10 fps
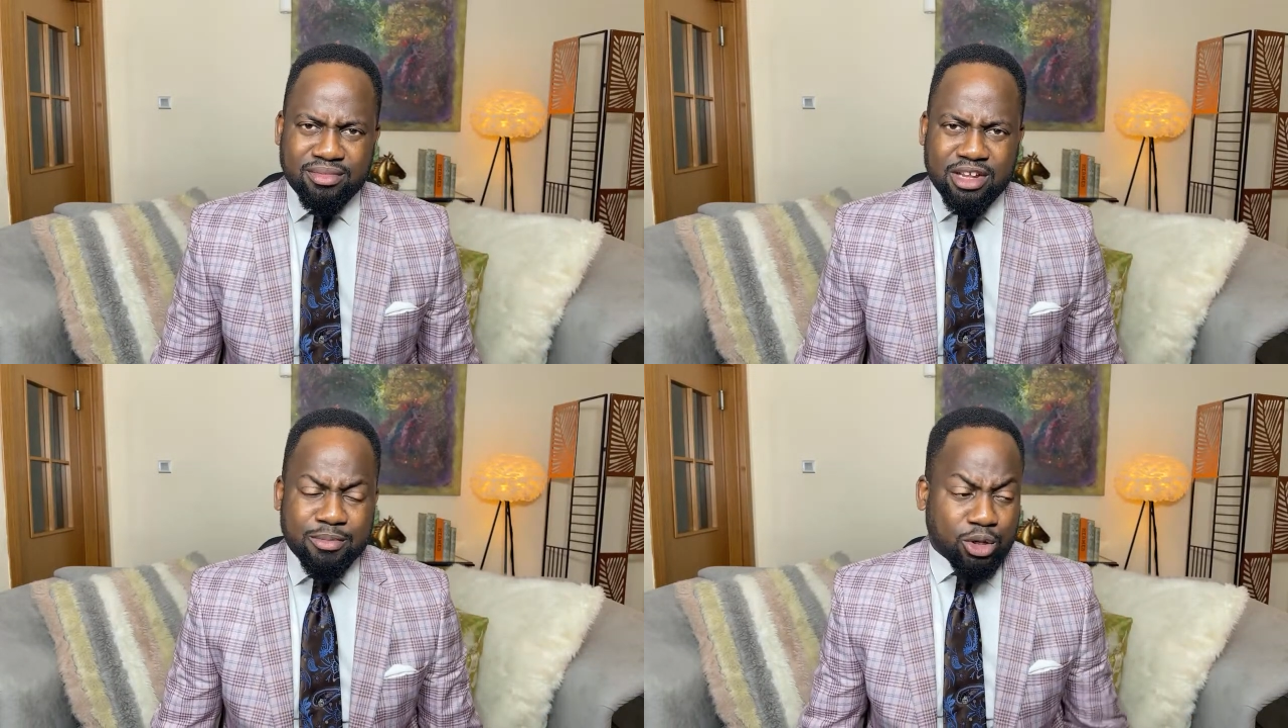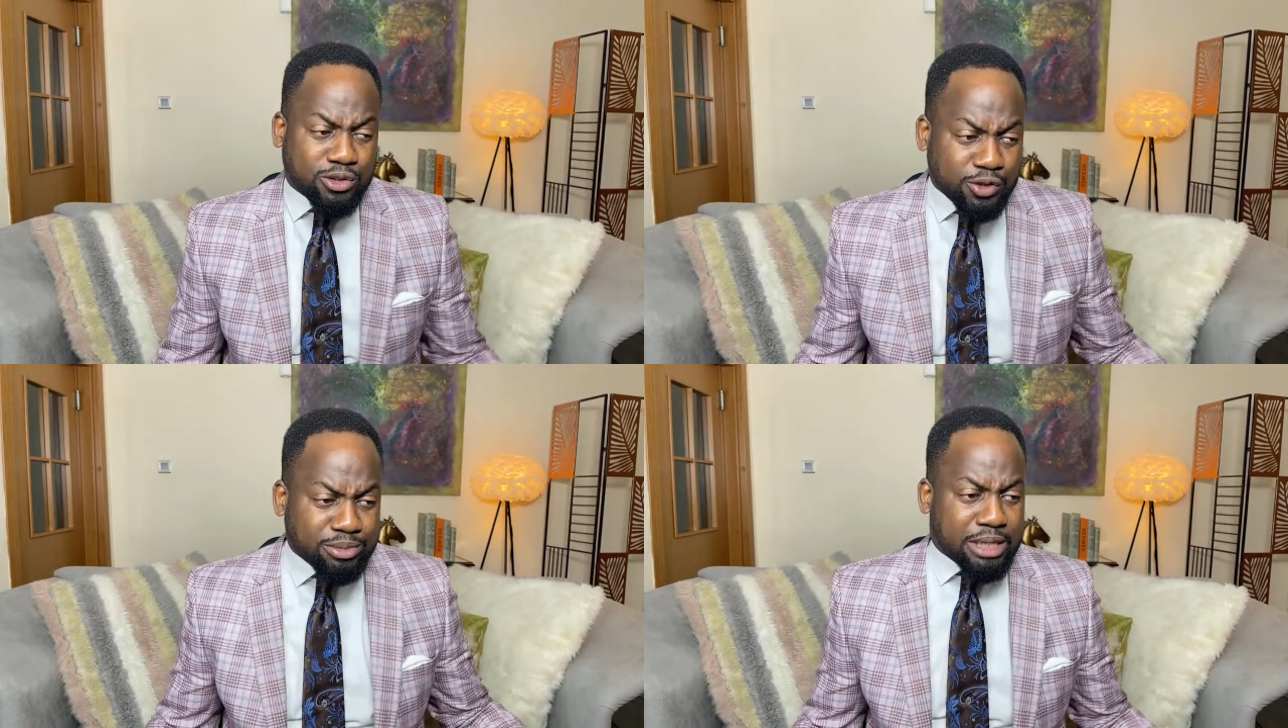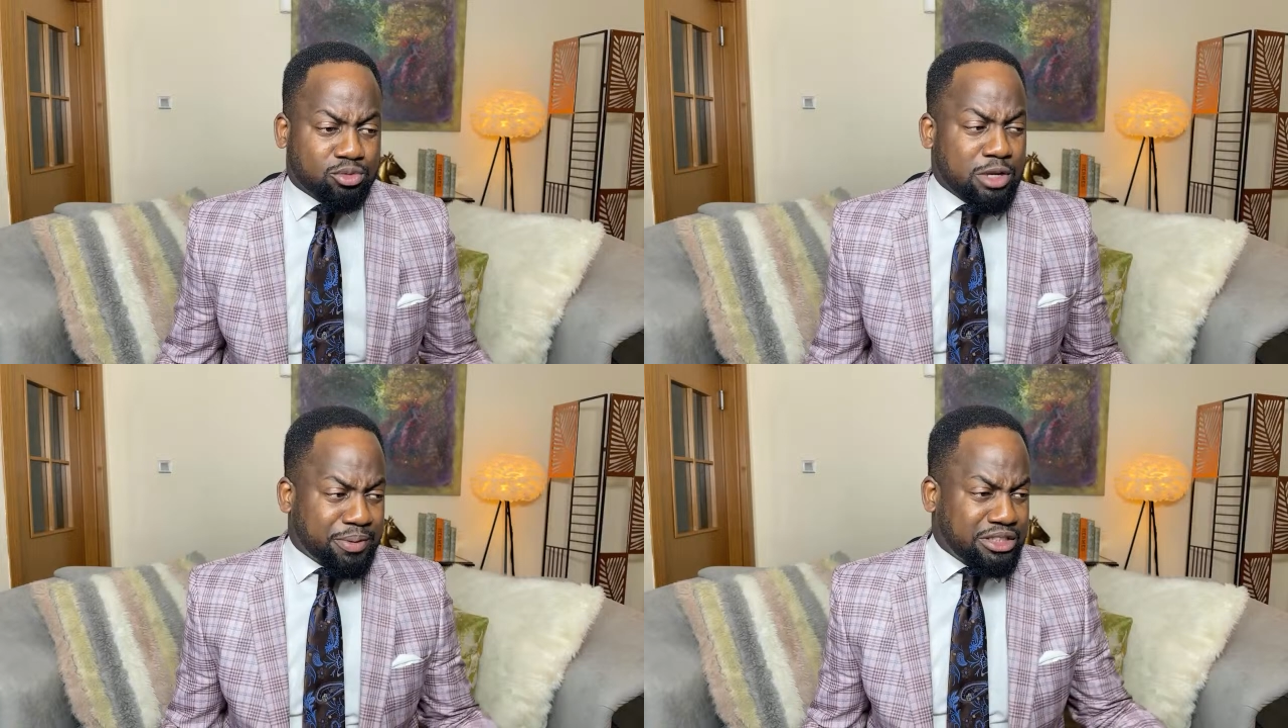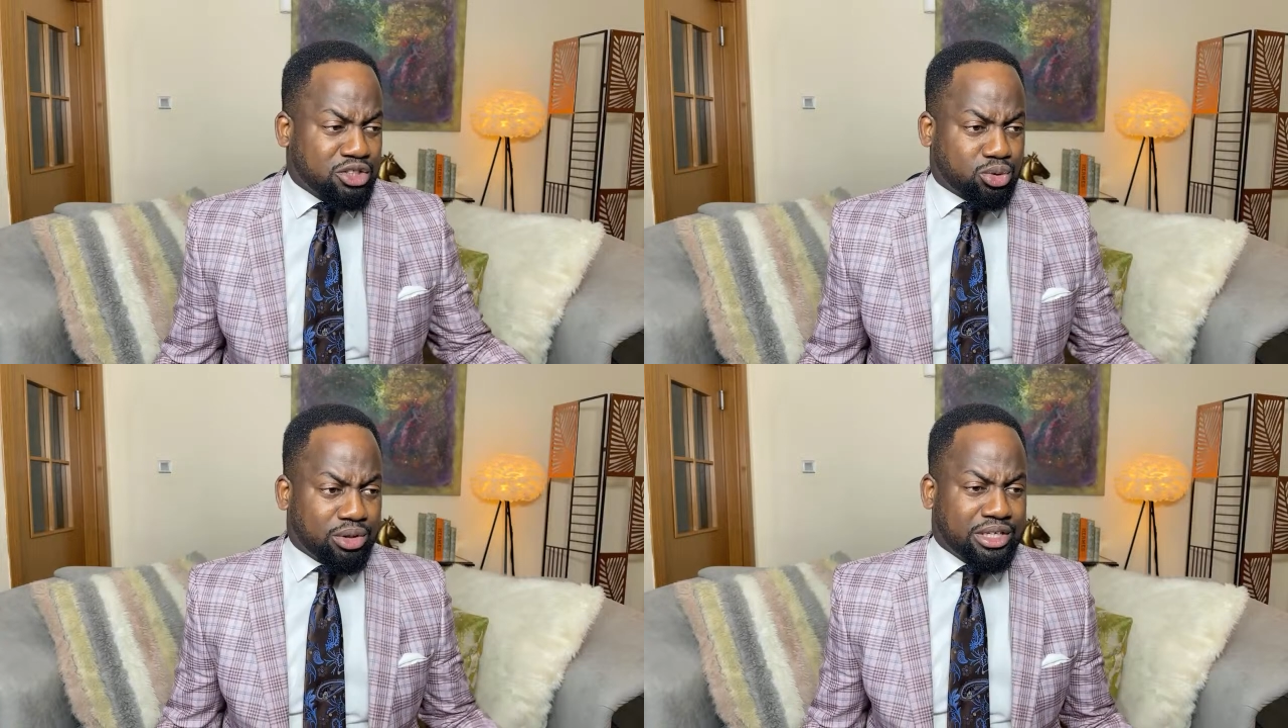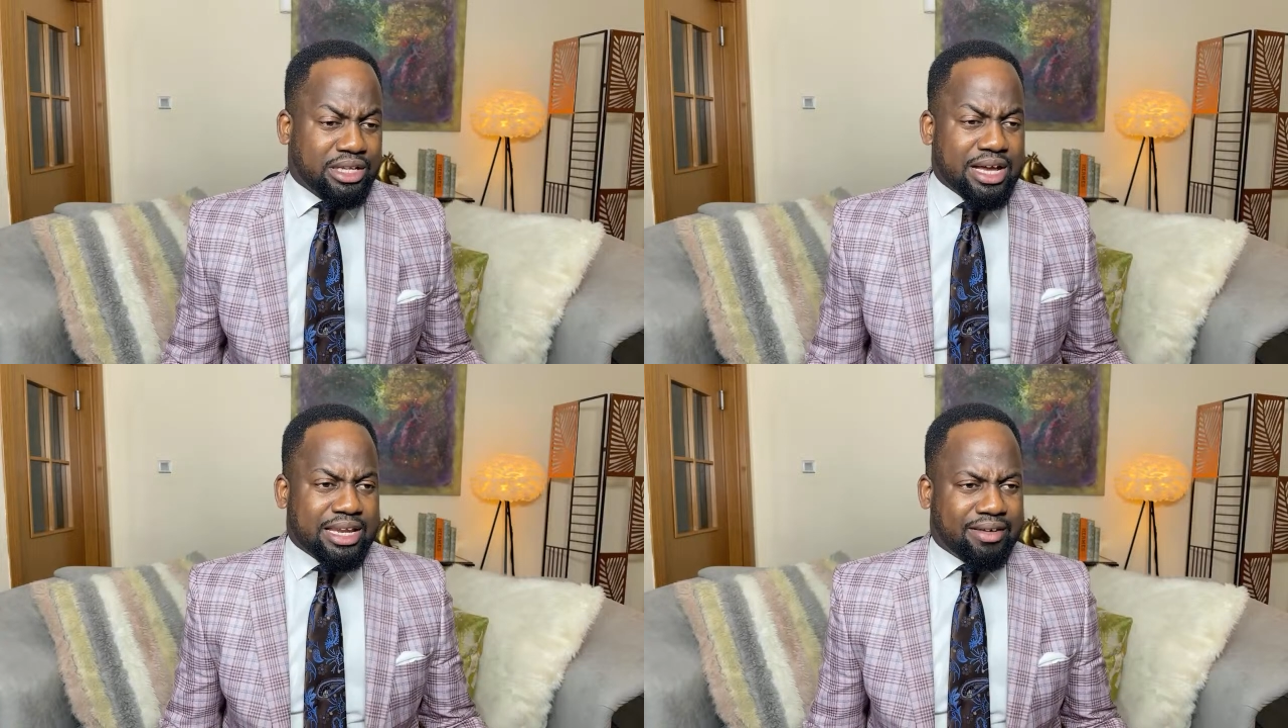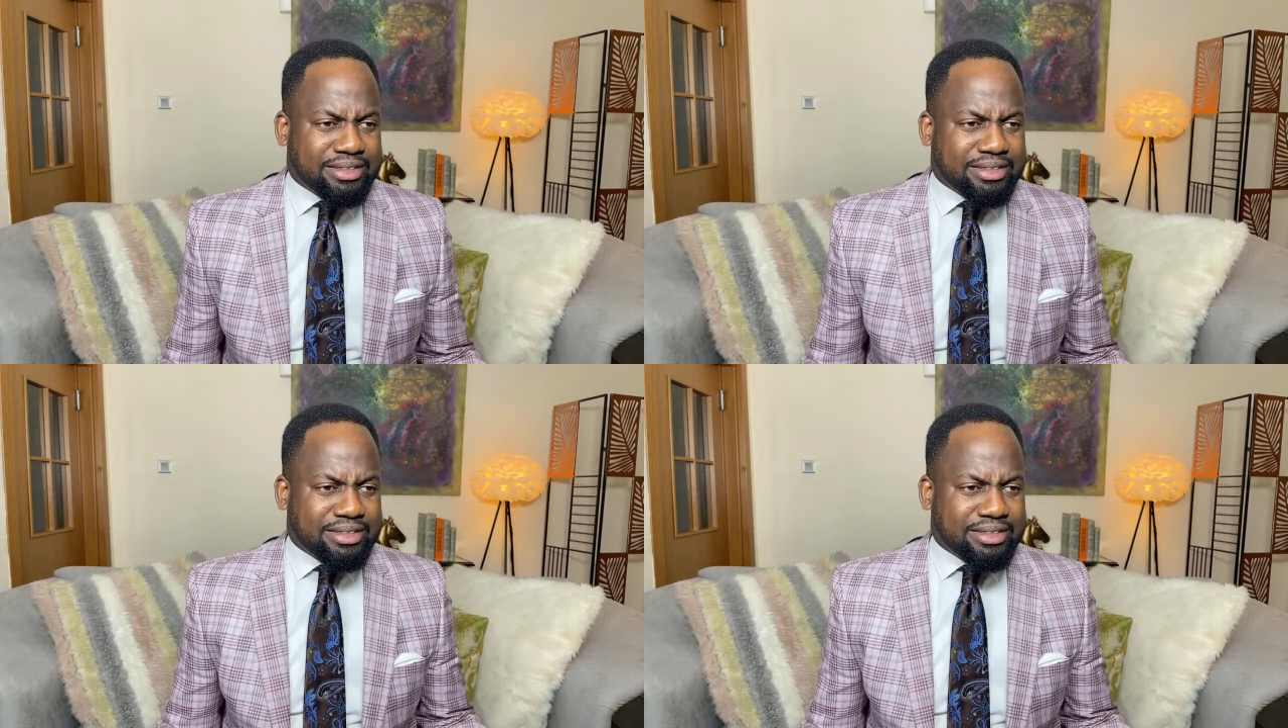Because sometimes when a person is talking, there are